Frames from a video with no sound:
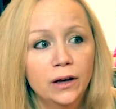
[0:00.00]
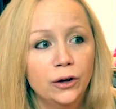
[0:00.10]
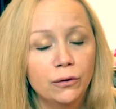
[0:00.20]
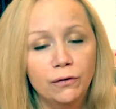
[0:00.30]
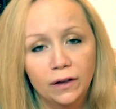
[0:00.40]

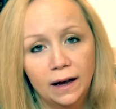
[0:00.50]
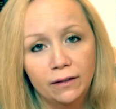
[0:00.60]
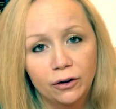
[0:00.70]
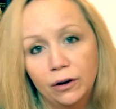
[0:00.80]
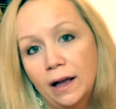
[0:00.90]
You feel like
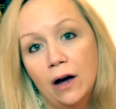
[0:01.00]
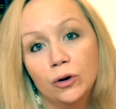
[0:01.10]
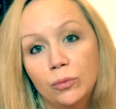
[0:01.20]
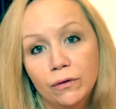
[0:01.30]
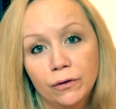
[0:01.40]
they're
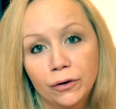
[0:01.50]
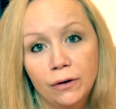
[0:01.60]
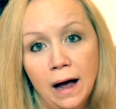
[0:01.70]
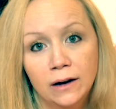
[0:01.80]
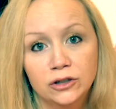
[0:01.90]
accountable for their
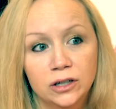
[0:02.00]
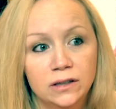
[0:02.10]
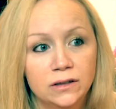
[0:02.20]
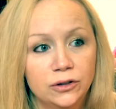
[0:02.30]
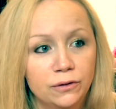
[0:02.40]
actions.